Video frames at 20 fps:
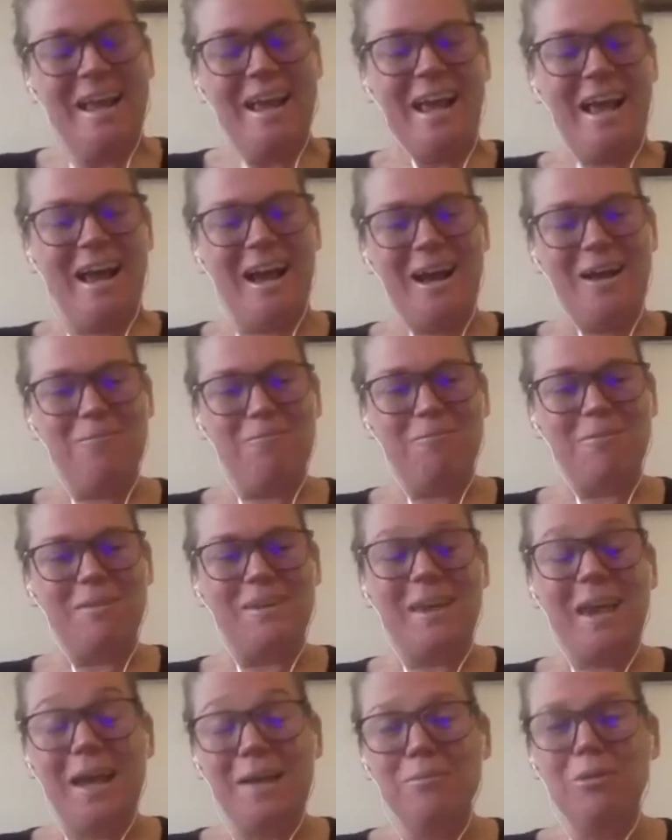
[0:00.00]

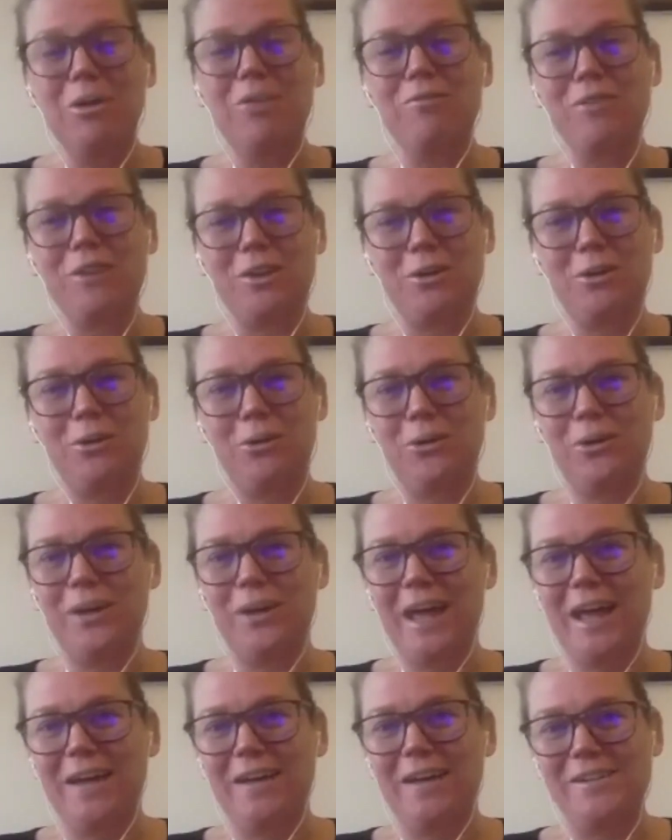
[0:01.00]
Came off the court,
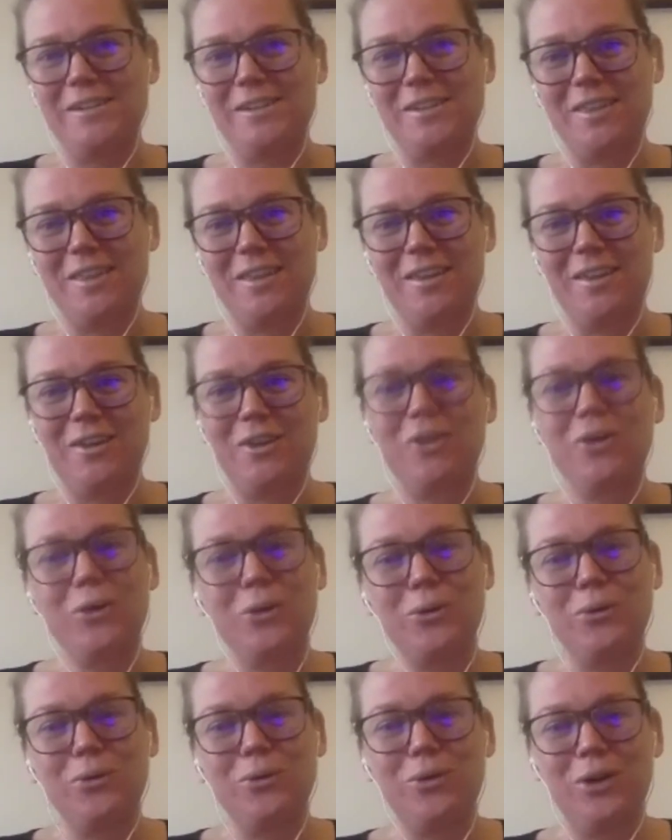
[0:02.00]
and the
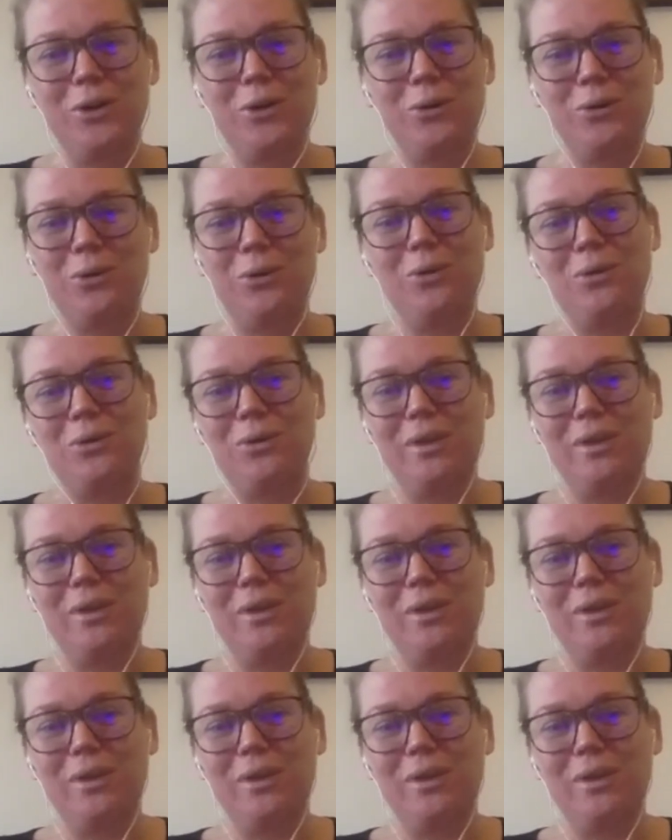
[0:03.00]
girl who